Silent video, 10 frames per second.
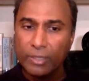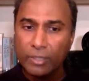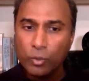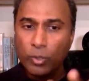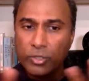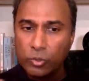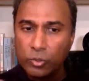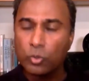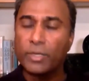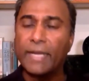they're the
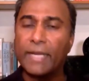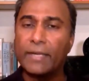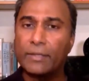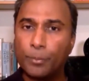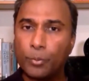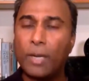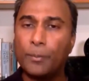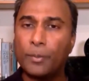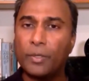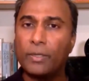ones who create the
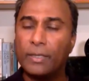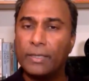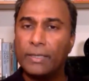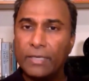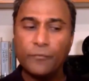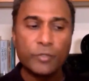proper